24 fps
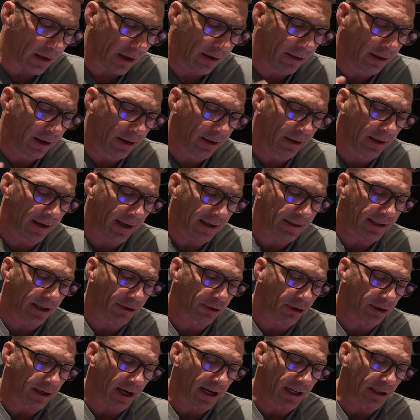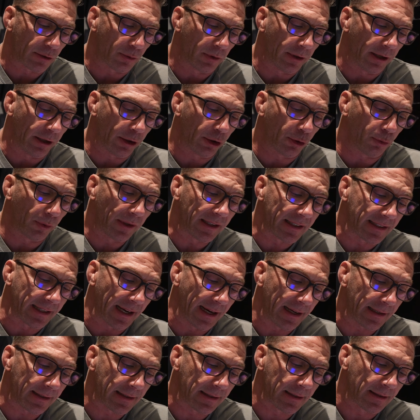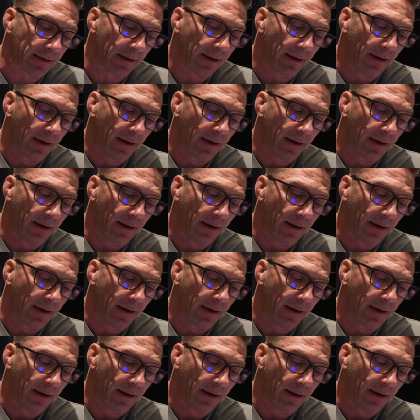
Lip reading: Then the next exercise, we did 3 sets